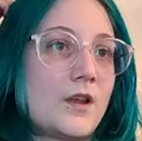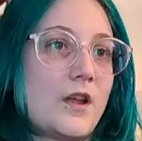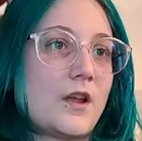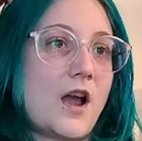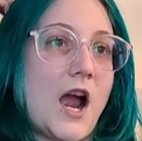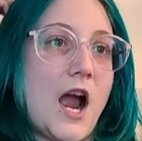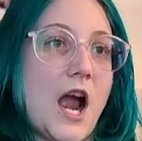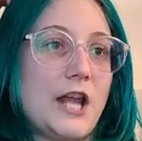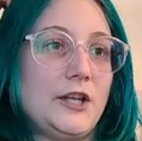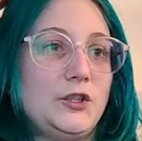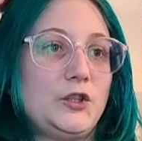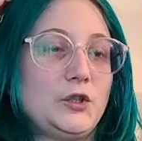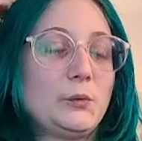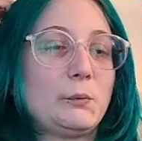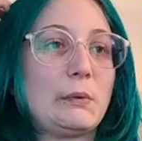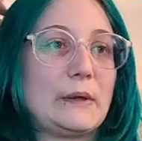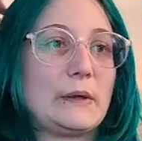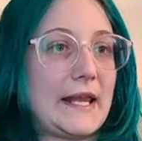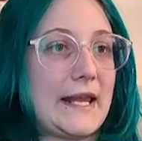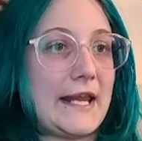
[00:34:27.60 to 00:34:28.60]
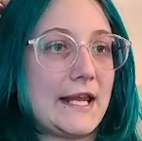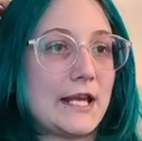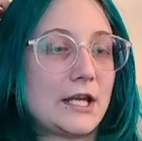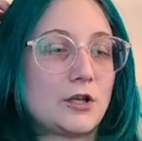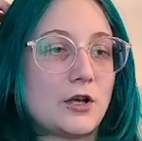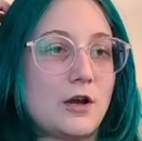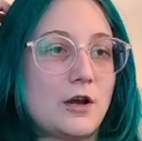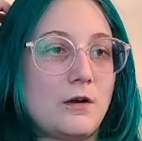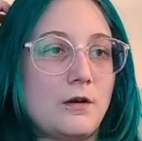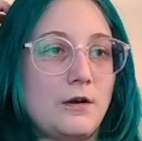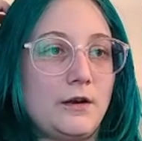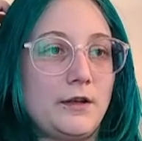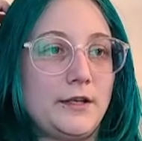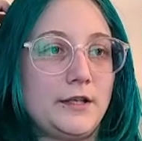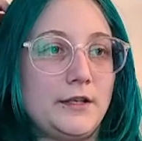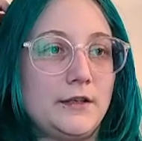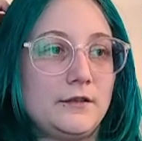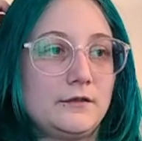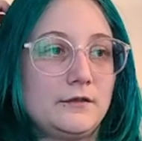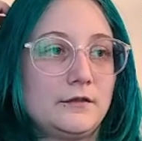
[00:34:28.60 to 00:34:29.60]
I do plan
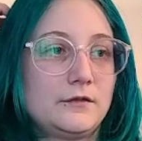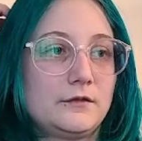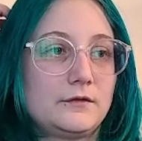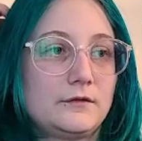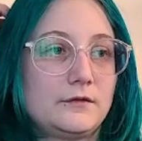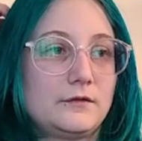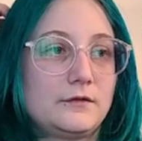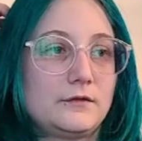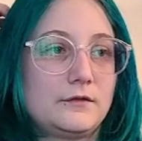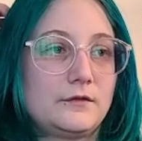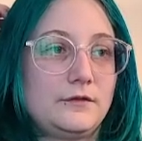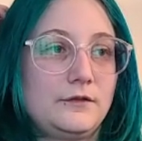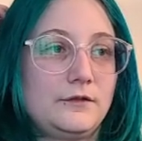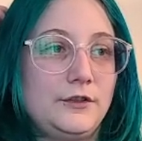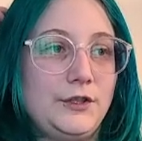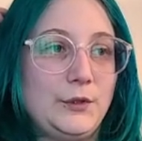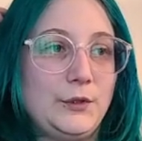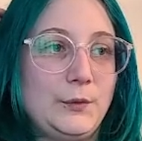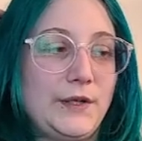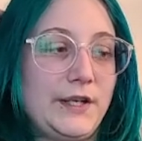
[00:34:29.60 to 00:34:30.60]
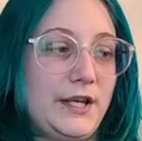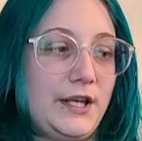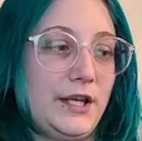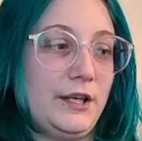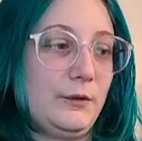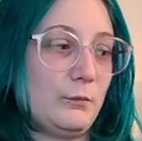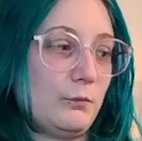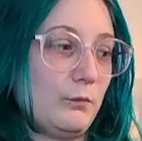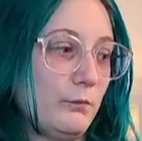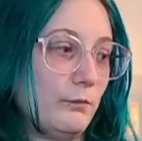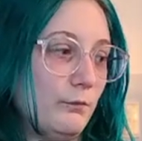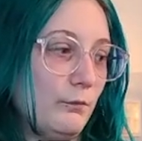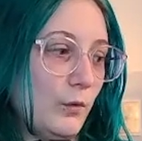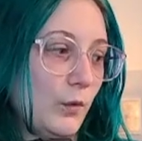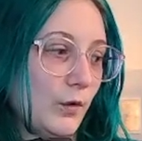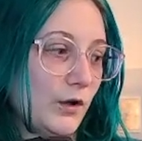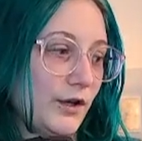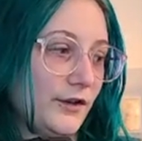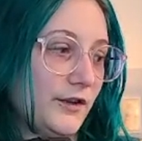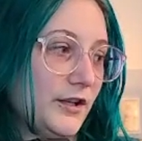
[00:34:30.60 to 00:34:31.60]
on doing
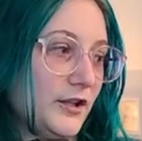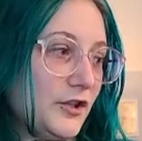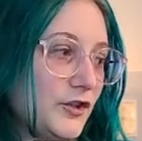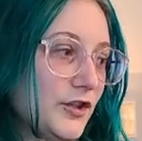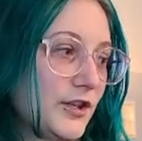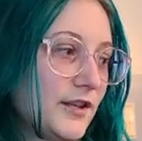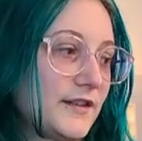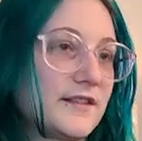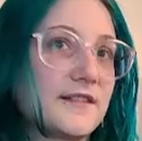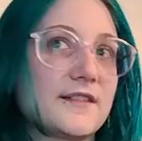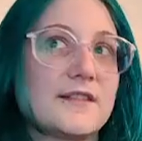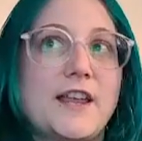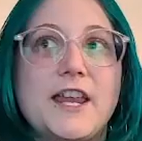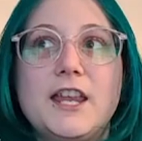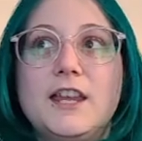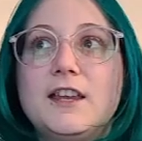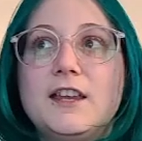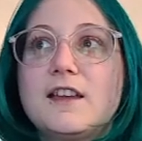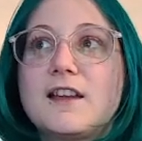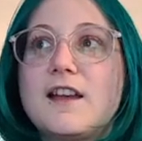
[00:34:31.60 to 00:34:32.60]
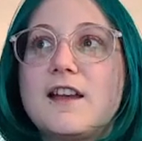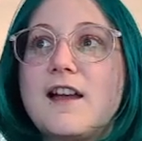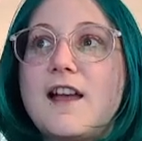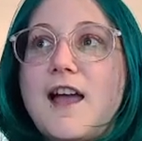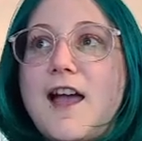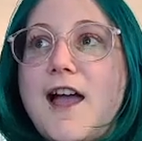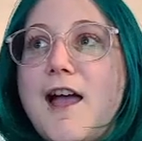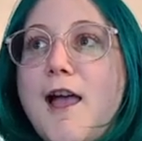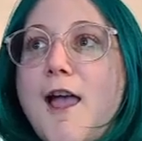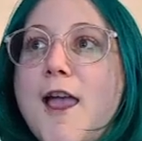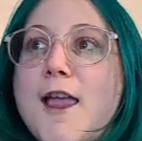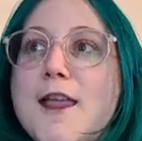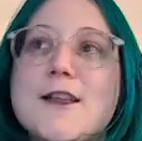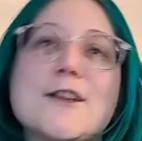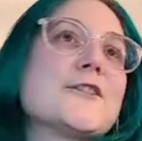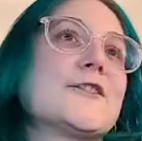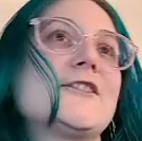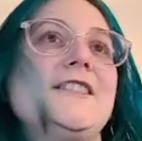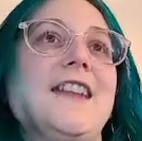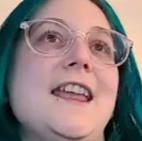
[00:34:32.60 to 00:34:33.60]
more than just like,
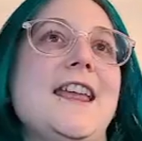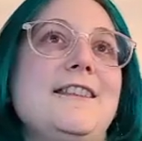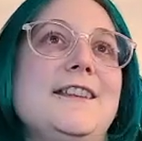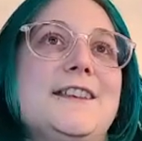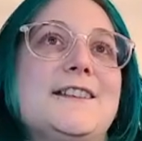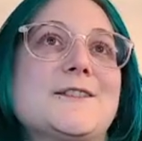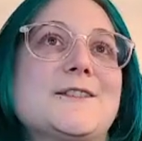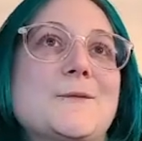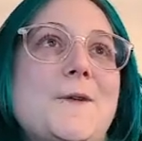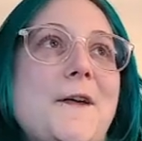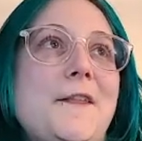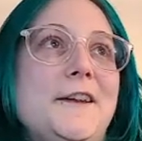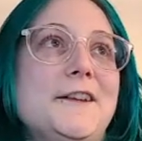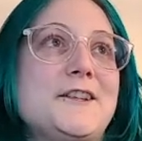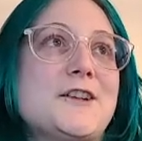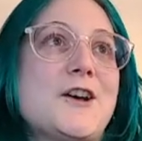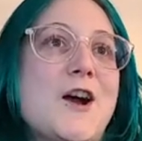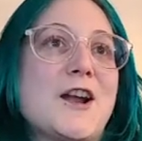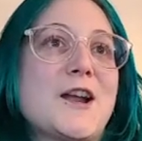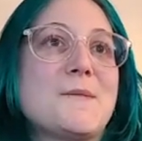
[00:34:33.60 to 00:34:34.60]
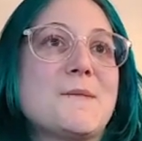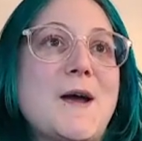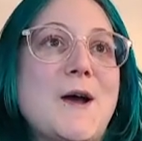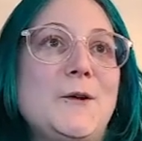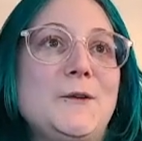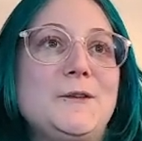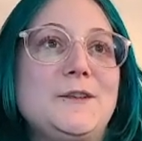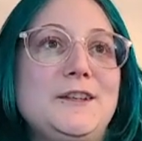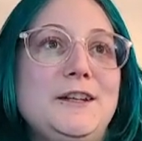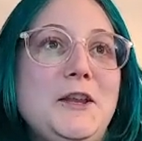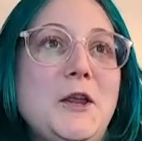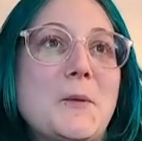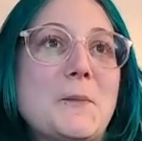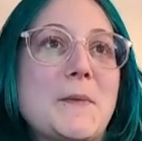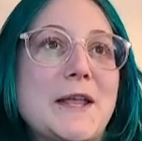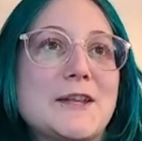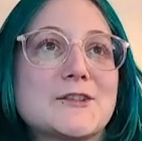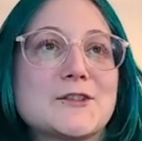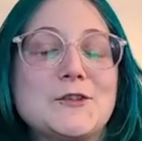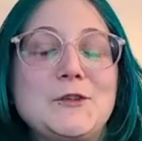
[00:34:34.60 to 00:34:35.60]
here's dailies while I talk about
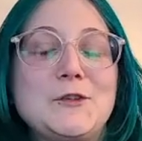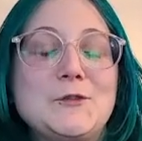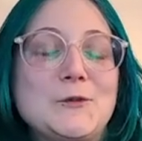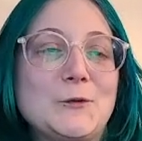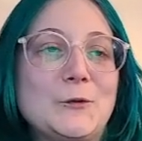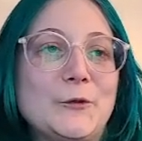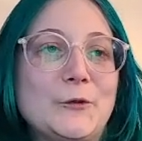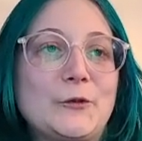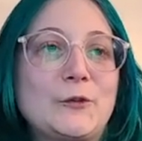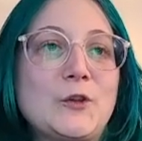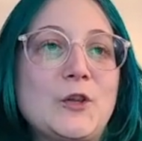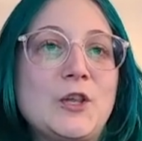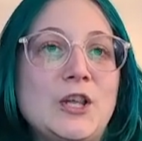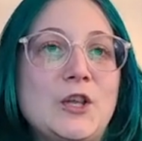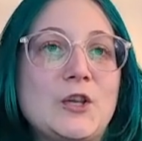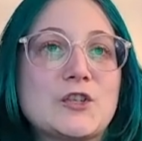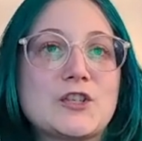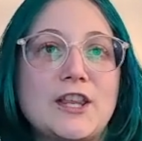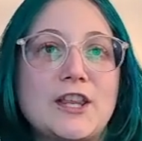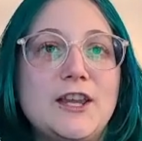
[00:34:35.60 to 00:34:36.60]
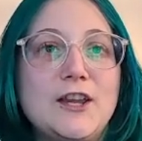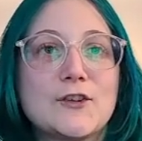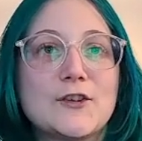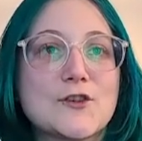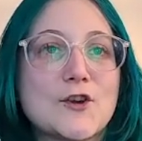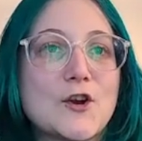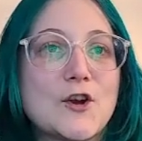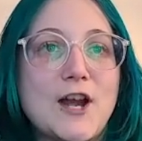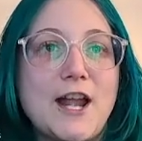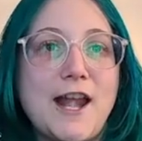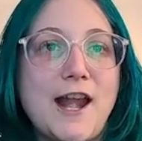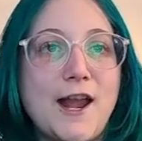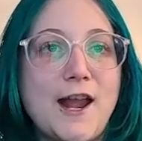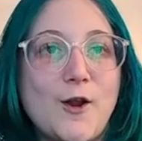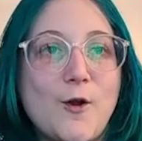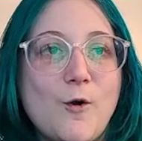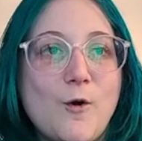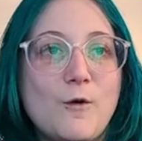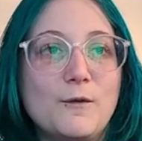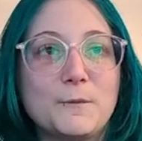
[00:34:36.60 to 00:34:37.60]
Neopets news, which I think is a great
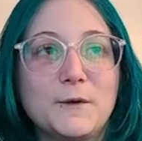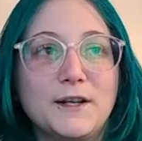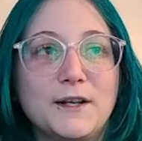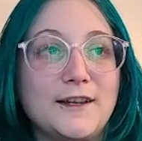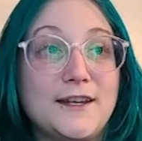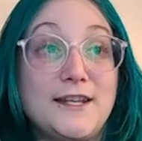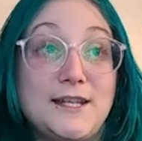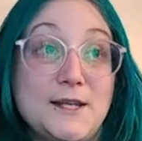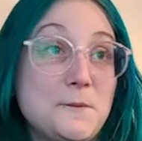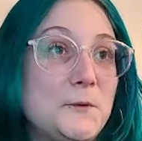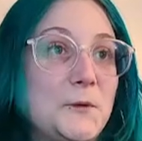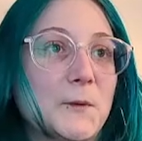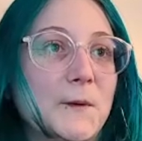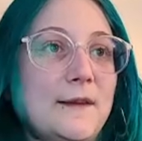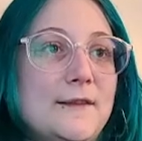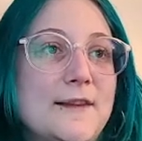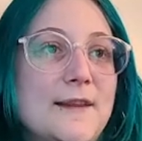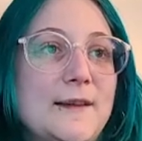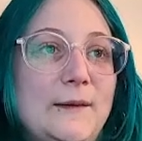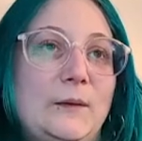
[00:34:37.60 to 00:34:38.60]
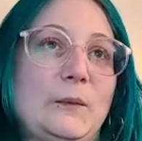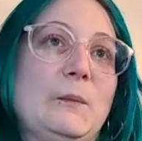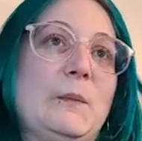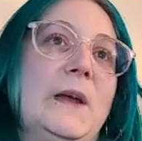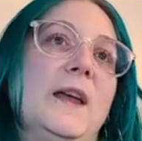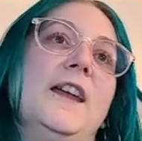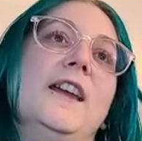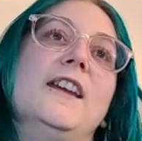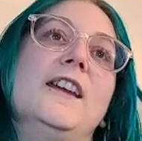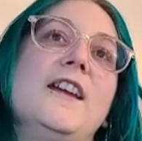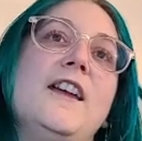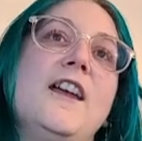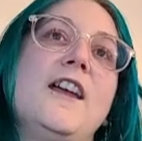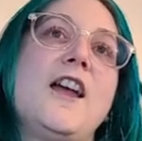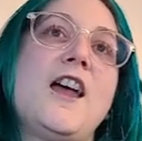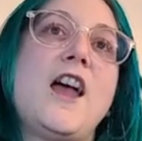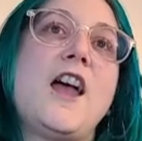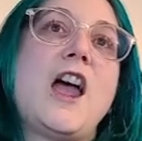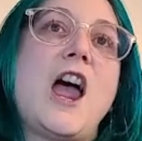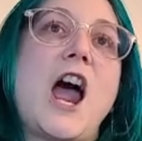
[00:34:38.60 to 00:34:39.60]
angle. I'm gonna keep doing this, but
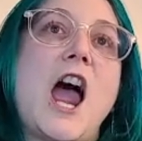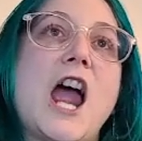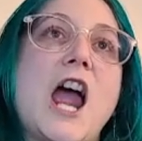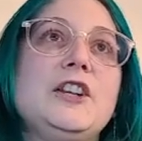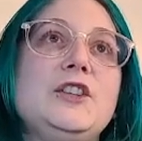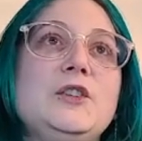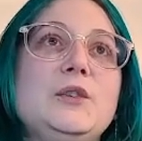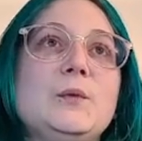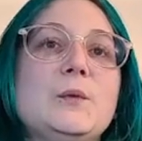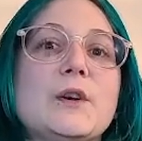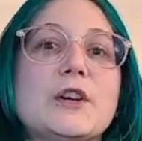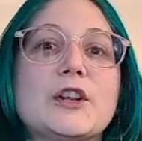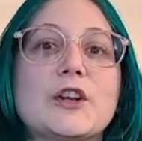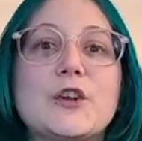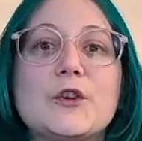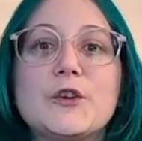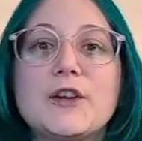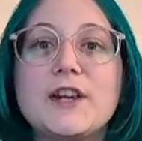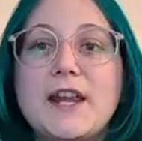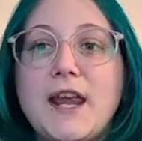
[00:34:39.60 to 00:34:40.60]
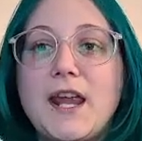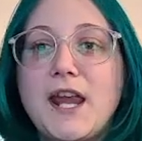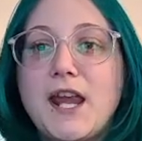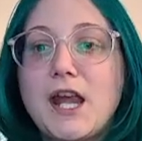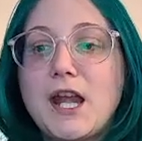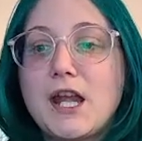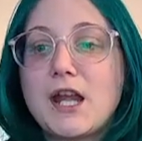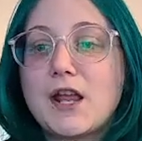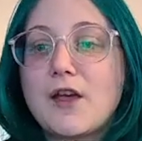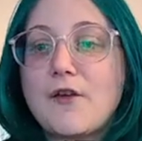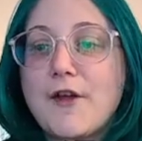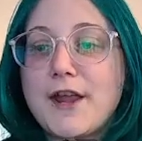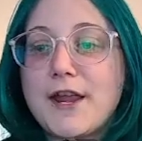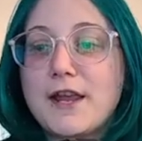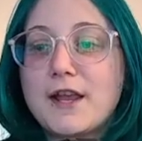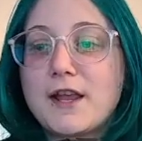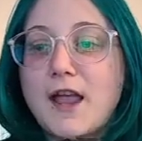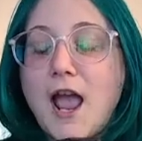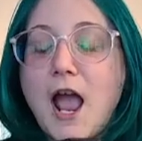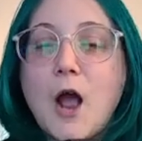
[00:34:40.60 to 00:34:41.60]
I do want to create,
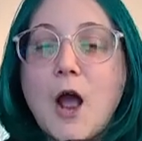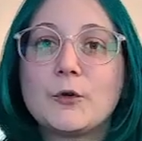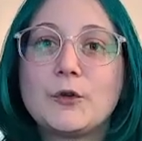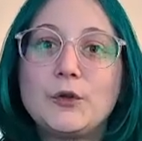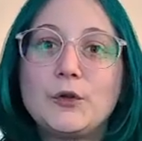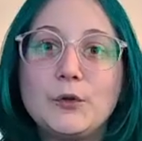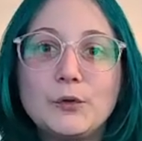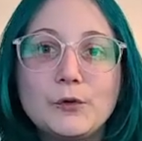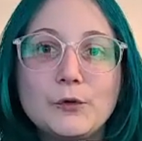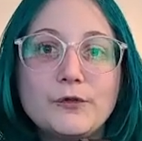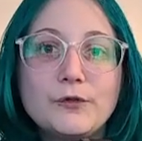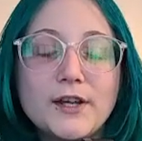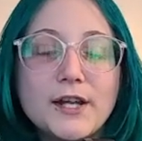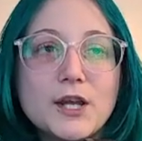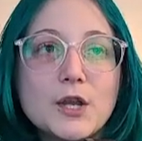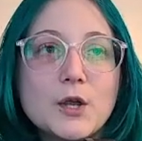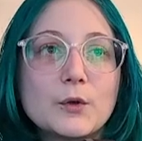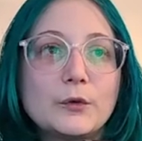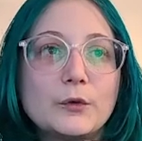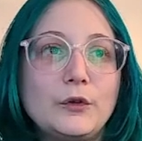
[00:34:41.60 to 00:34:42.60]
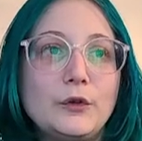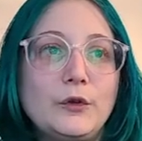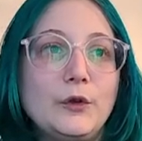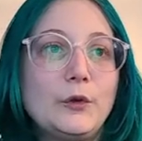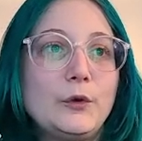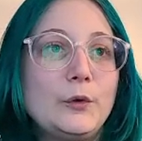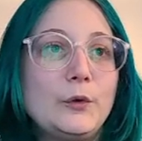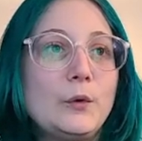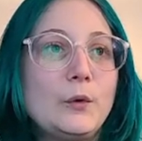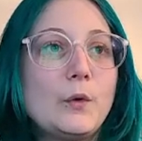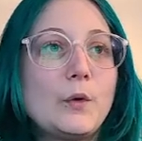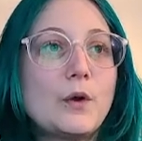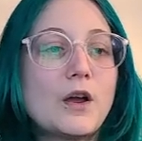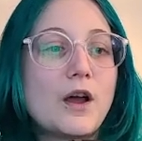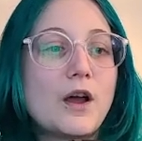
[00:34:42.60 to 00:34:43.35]
like, how-to videos, too.